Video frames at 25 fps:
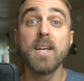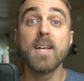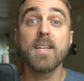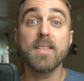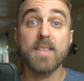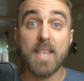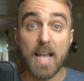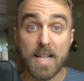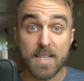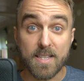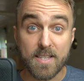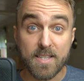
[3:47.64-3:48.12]

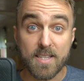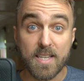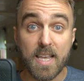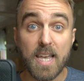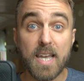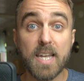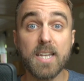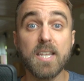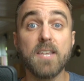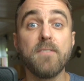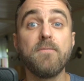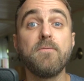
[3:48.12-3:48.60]
That
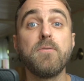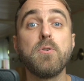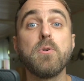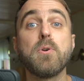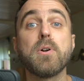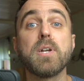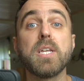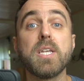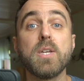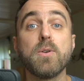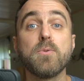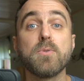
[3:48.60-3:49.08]
said, if you
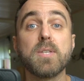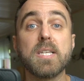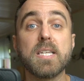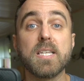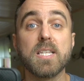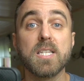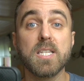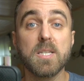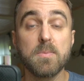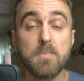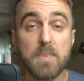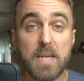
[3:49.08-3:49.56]
are using
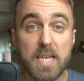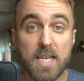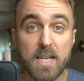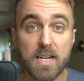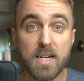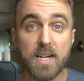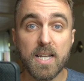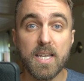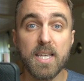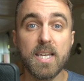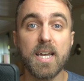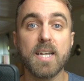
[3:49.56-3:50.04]

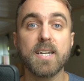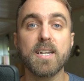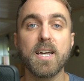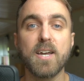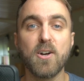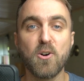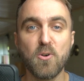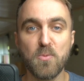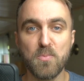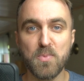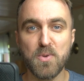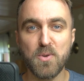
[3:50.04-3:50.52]
Speakly, and I
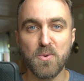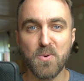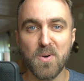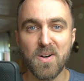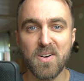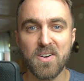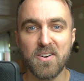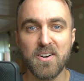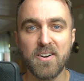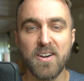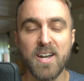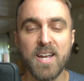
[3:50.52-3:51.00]
hope you
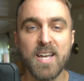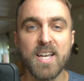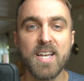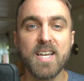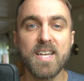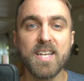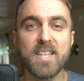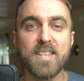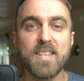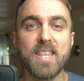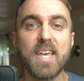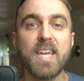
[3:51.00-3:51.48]
are,
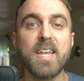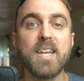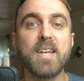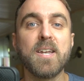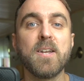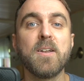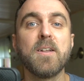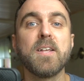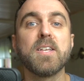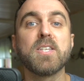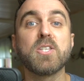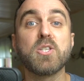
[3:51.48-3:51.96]

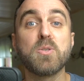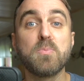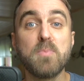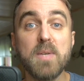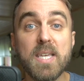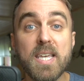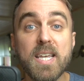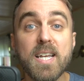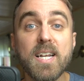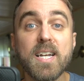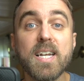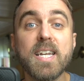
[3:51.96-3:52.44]
then
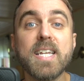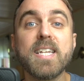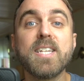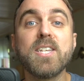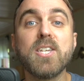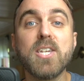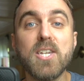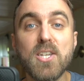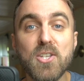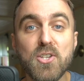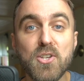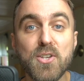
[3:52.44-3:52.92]
Speakly
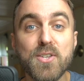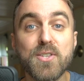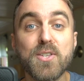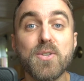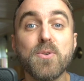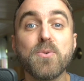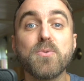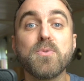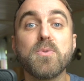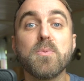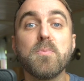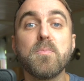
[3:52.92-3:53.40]
teaches
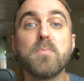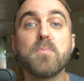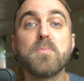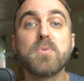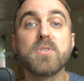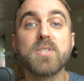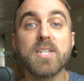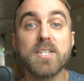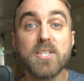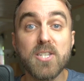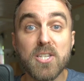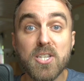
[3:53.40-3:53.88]
you the
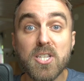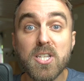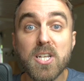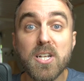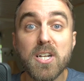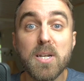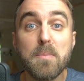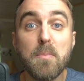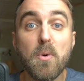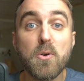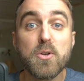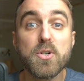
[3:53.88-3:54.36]

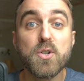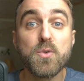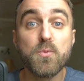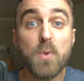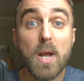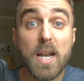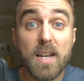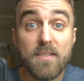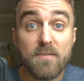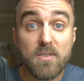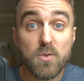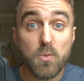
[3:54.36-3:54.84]
statistically most
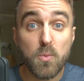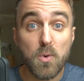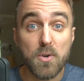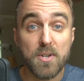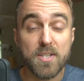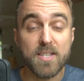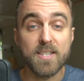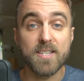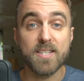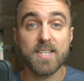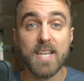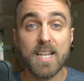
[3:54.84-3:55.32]
relevant
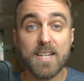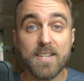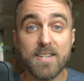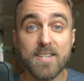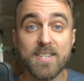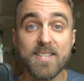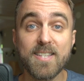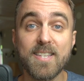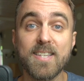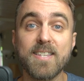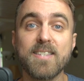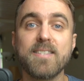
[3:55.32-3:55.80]
words and
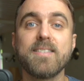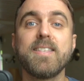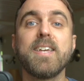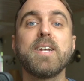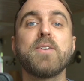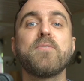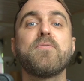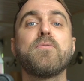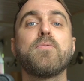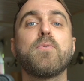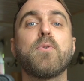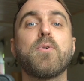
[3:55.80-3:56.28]
sentences.
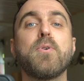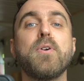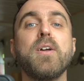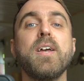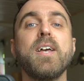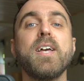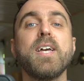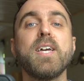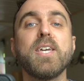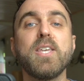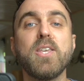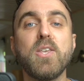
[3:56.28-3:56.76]
Therefore,
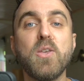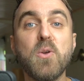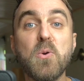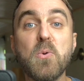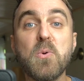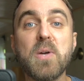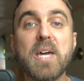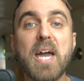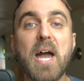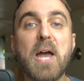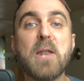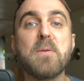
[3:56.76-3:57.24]

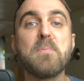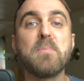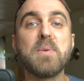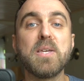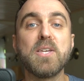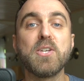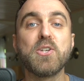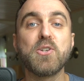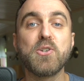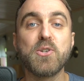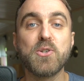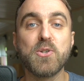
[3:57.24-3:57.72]
you can
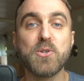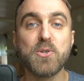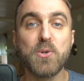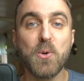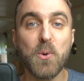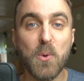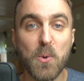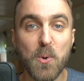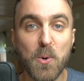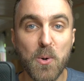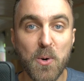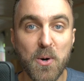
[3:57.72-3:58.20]
be
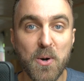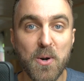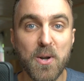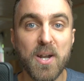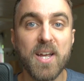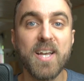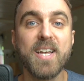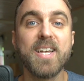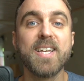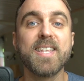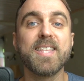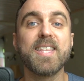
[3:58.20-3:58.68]
sure
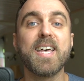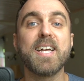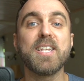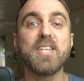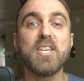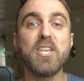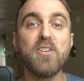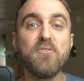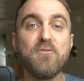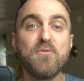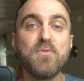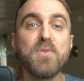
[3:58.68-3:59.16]
that
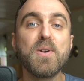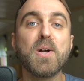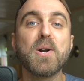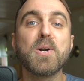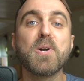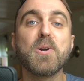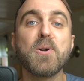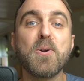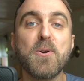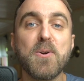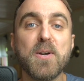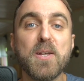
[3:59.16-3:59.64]
if you
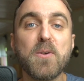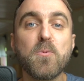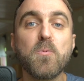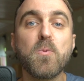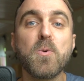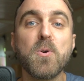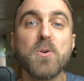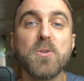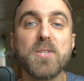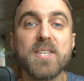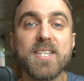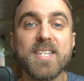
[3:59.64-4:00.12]
are learning
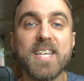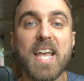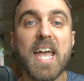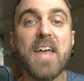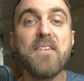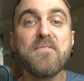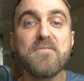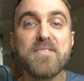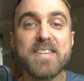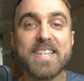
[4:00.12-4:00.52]
words every